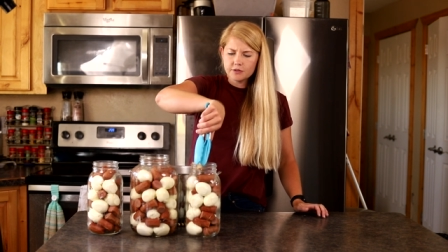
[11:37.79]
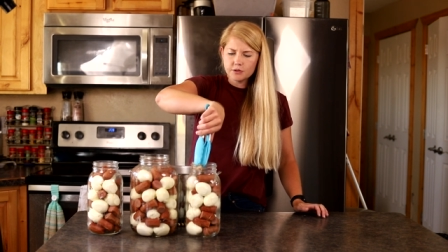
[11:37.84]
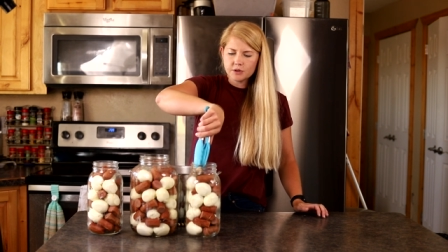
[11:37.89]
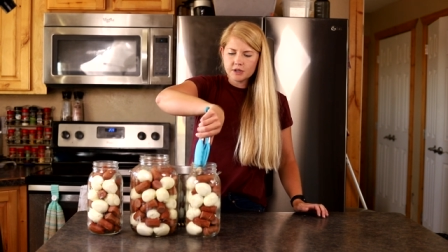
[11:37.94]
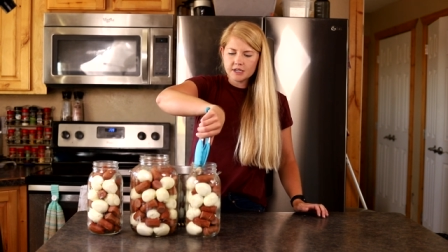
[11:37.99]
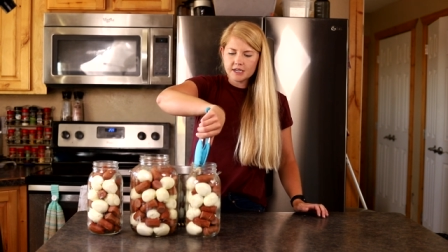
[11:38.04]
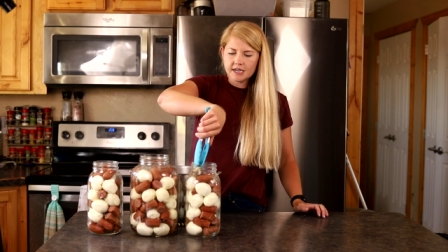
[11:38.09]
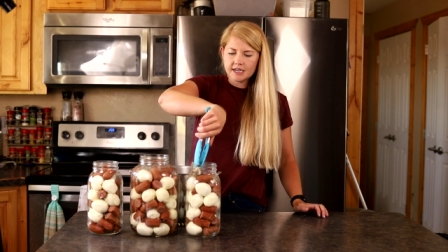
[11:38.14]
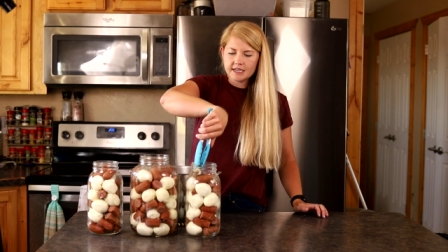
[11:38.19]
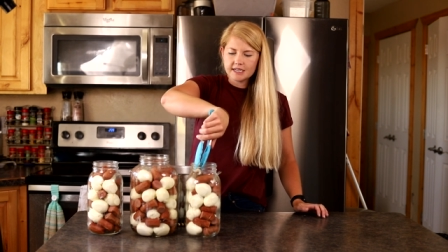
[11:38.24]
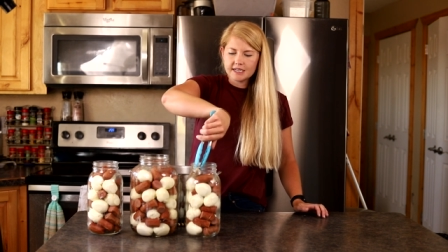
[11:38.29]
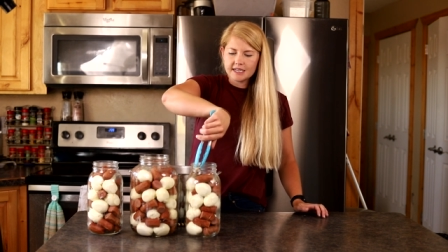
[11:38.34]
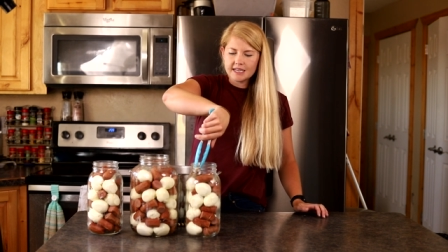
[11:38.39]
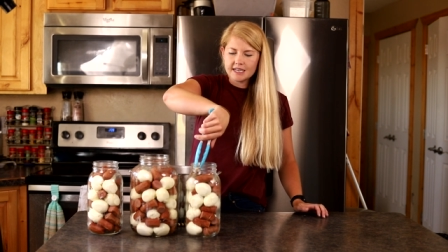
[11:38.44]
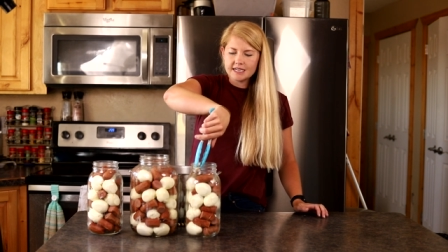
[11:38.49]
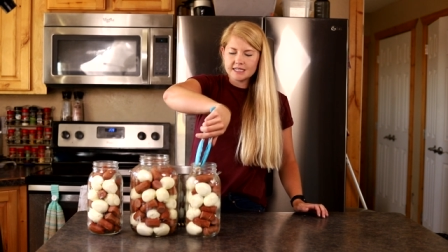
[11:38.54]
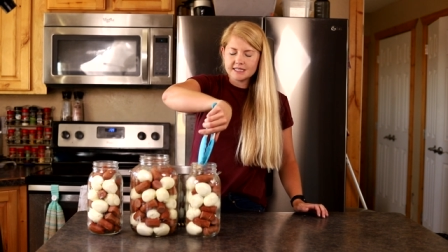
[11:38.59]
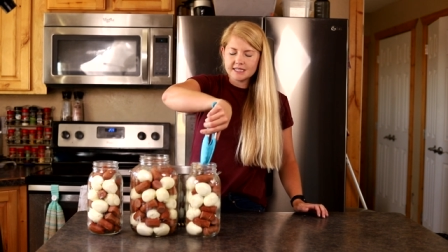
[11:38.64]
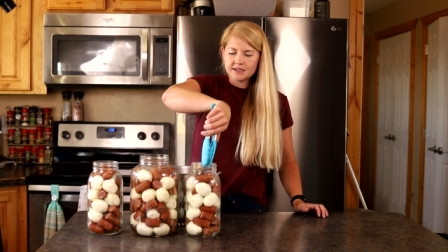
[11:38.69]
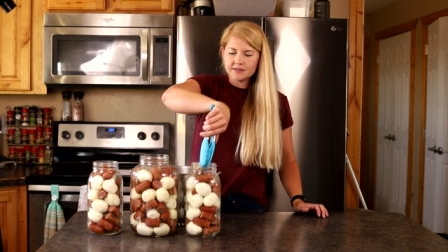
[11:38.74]
if you can kind of
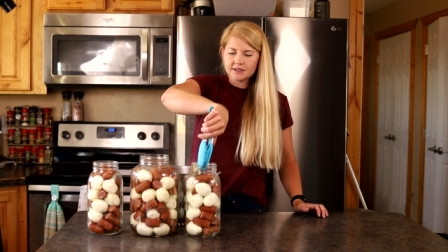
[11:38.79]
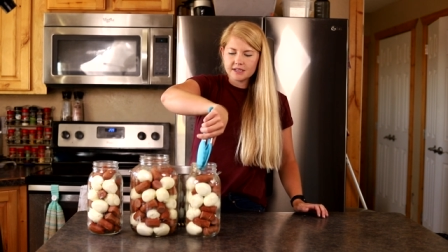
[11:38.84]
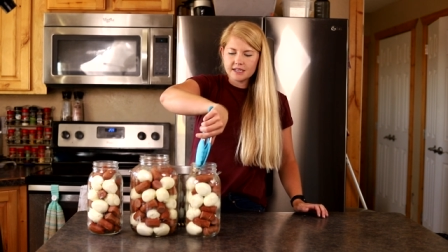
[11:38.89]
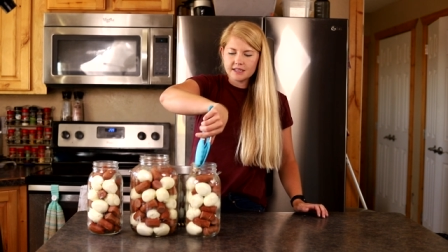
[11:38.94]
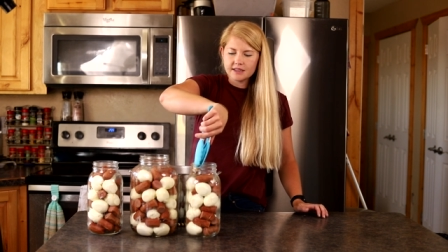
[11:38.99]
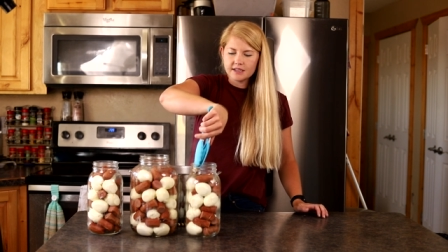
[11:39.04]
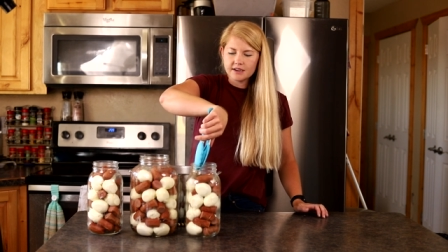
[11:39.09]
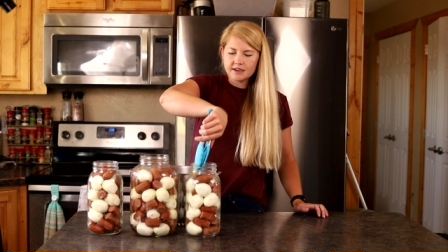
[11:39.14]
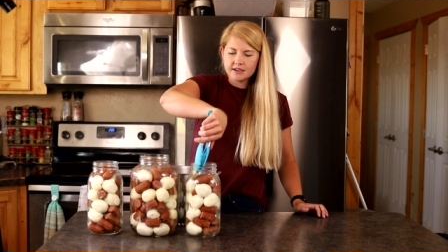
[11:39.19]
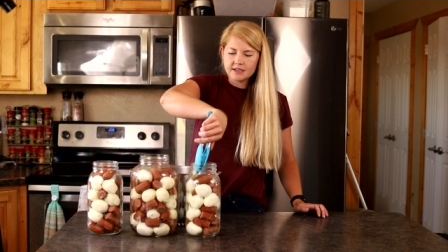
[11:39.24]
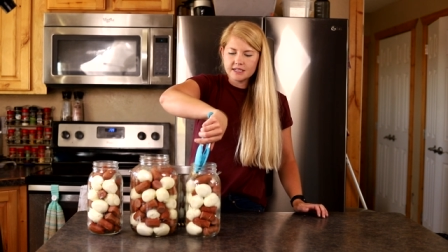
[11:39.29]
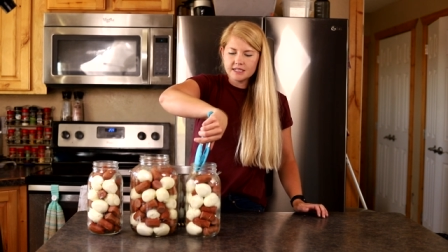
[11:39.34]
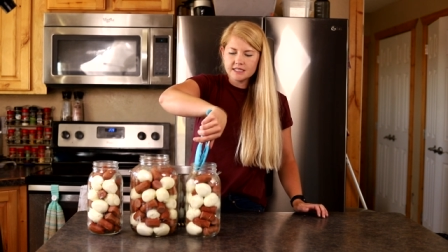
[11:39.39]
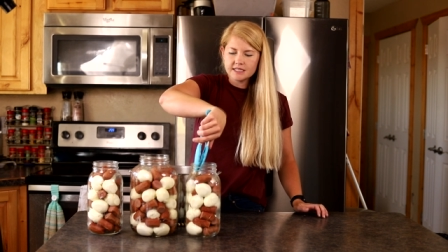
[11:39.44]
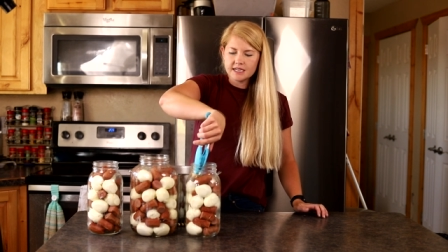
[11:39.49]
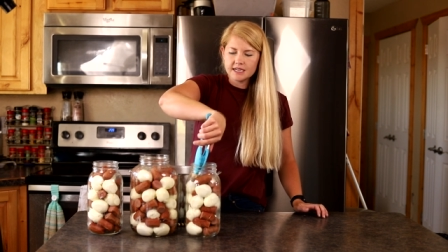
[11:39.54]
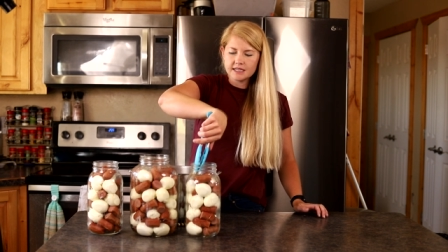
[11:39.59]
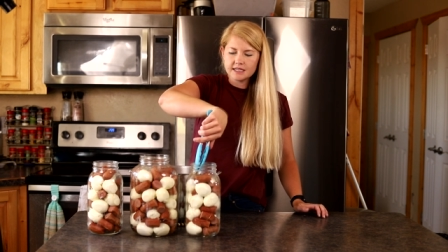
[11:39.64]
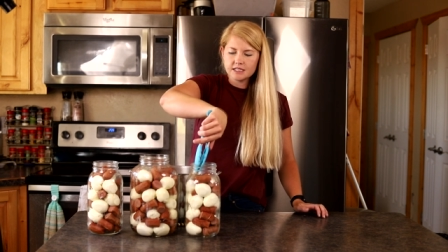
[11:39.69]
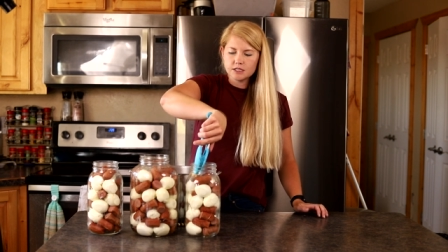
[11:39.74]
get it down in there. It
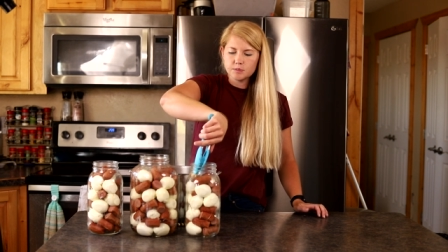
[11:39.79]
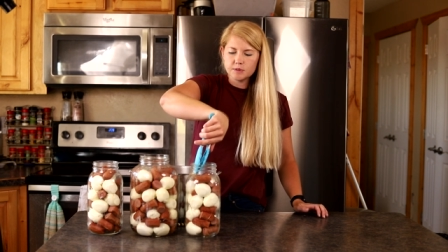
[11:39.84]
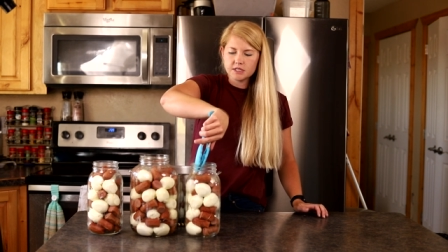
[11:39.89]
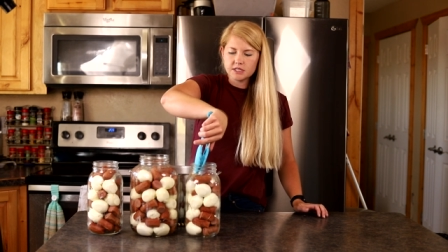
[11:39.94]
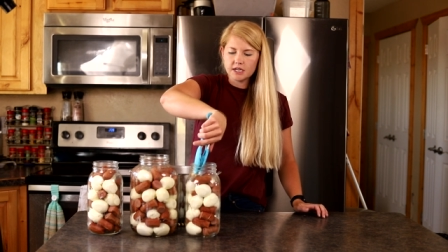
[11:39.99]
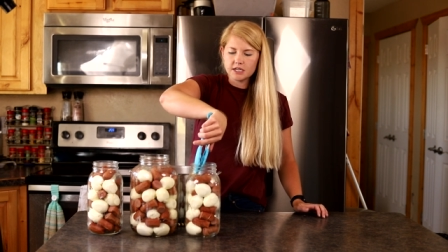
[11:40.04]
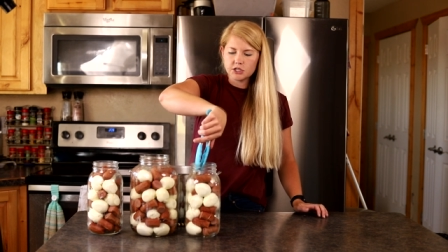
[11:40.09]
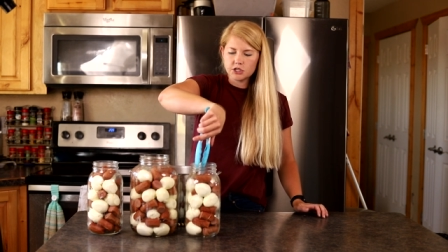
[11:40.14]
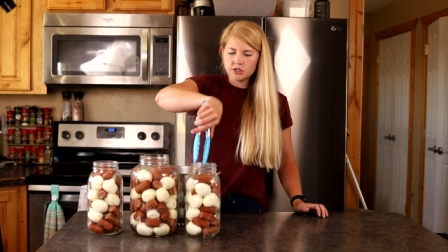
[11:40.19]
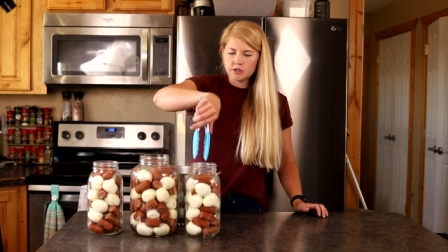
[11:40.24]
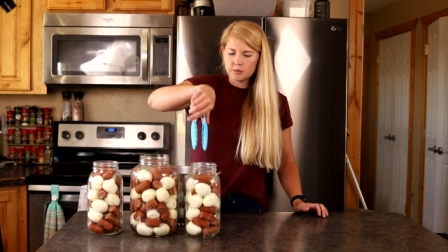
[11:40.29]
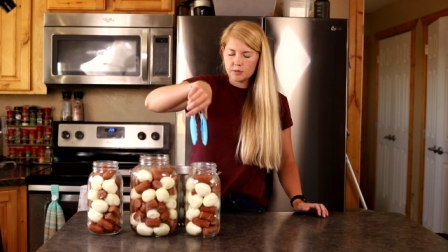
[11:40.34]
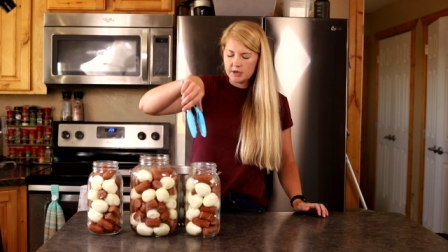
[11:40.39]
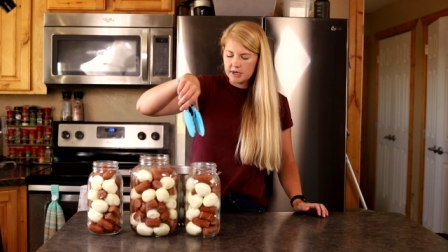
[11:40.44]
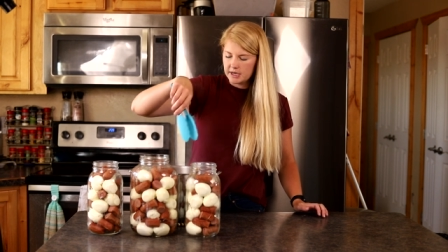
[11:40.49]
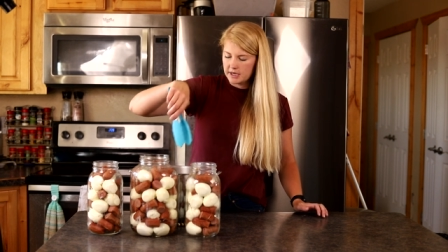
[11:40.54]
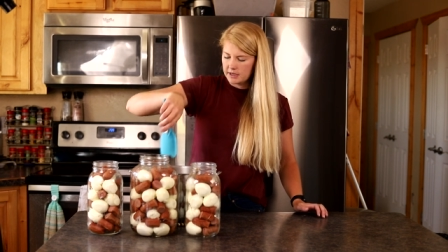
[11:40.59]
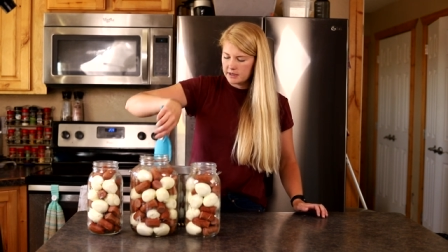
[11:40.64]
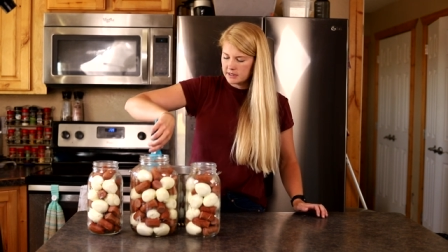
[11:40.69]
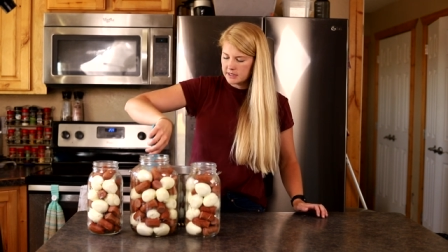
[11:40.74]
needs to at least be touching the
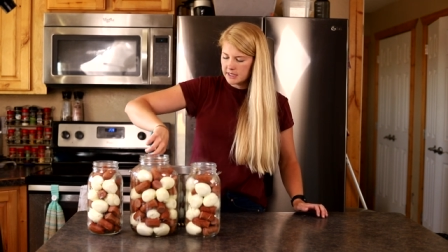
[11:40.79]
brine.